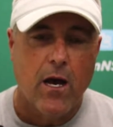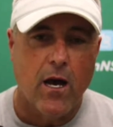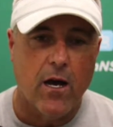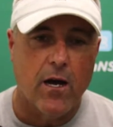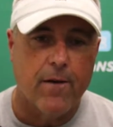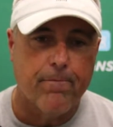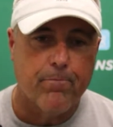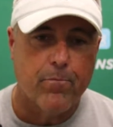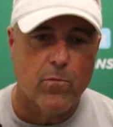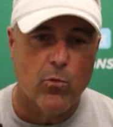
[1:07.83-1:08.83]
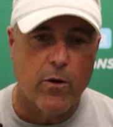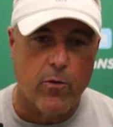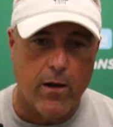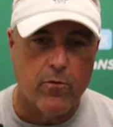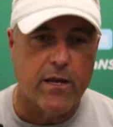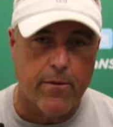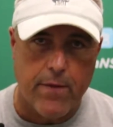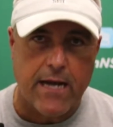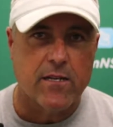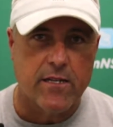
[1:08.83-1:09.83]
uh, we were able to get
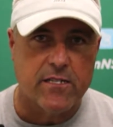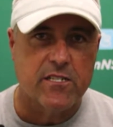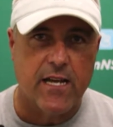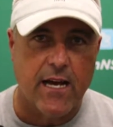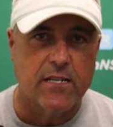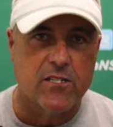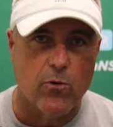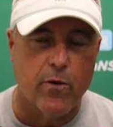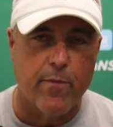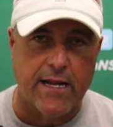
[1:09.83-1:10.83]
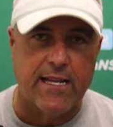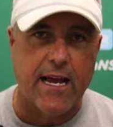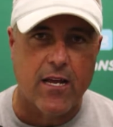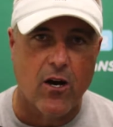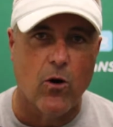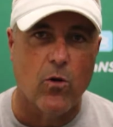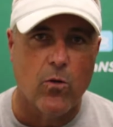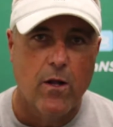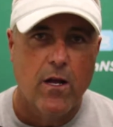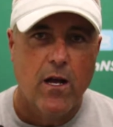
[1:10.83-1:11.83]
back to the NCAAs. So we met that goal.